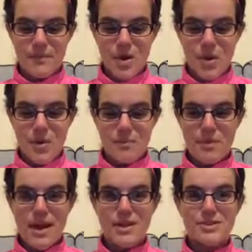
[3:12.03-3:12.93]
I'm
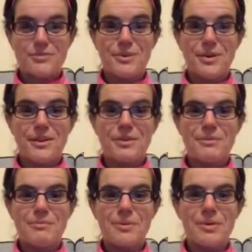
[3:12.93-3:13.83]
planning to work a little
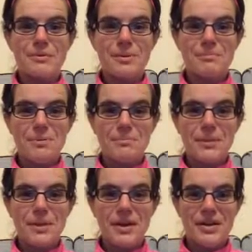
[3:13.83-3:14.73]
bit more with
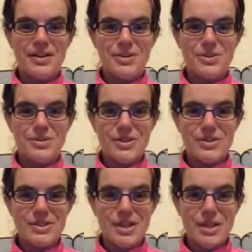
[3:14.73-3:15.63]
people on too,
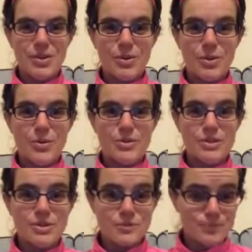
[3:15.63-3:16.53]
is setting their
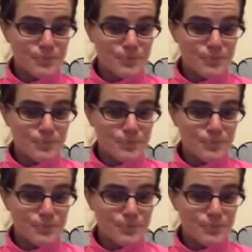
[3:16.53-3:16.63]
goals. So